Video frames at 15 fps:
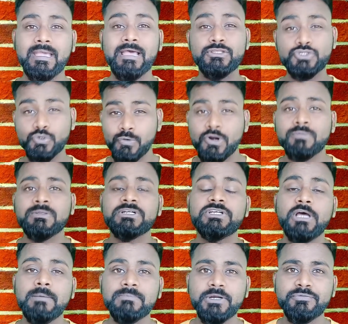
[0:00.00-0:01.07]
And so one of the
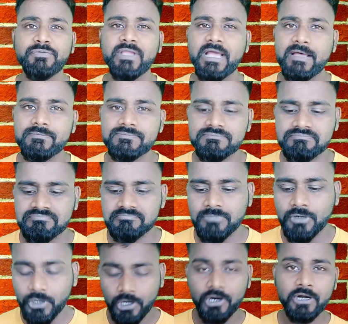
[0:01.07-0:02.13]
terms that we have
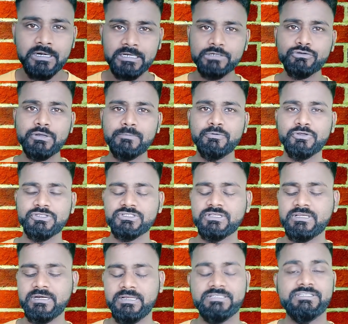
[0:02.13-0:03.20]
heard in
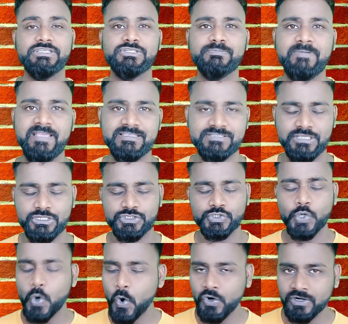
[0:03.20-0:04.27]
cryptocurrency space is
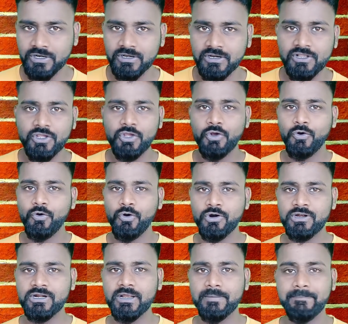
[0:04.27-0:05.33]
hodl,
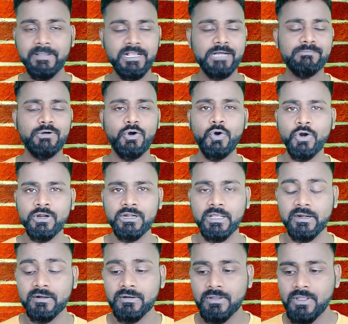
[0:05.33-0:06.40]
hodler, become a
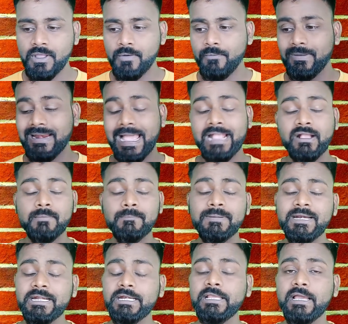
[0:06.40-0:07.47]
hodler. Well, I
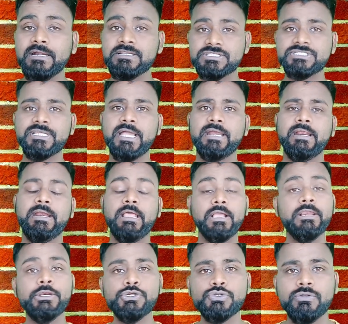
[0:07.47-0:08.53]
completely understand and
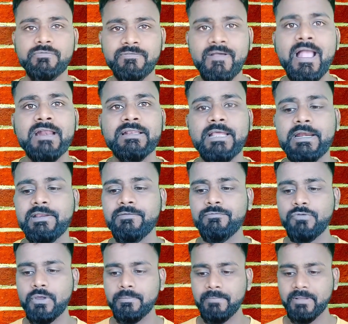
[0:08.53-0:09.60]
agree to the fact that
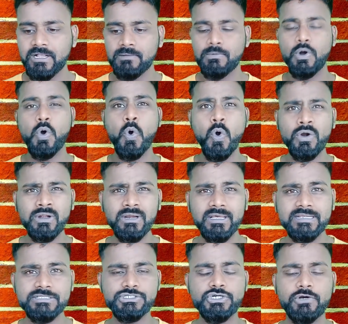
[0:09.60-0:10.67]
if you become a
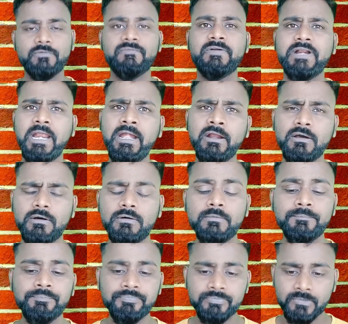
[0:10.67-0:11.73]
hodler instead of trader,
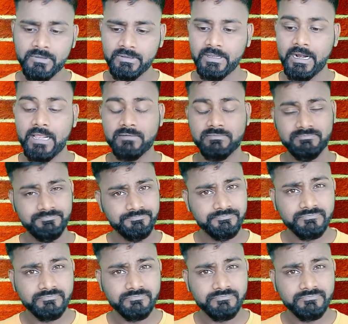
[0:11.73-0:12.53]
the